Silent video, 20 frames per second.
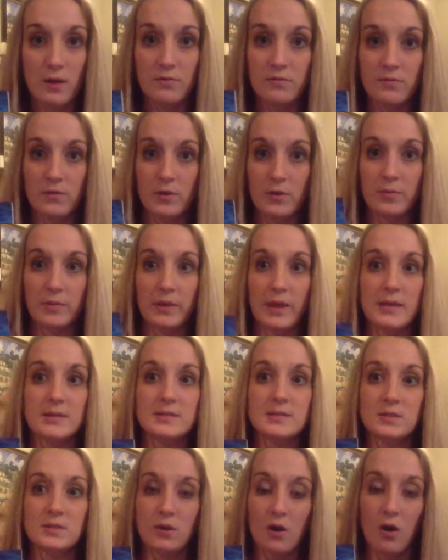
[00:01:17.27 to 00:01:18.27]
for a place
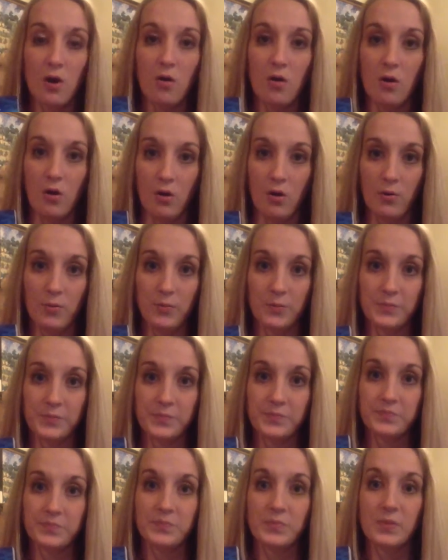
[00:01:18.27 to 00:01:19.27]
to call home.
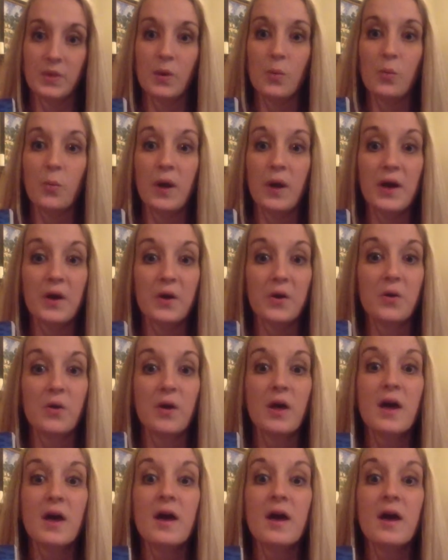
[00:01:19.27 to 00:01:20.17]
Well,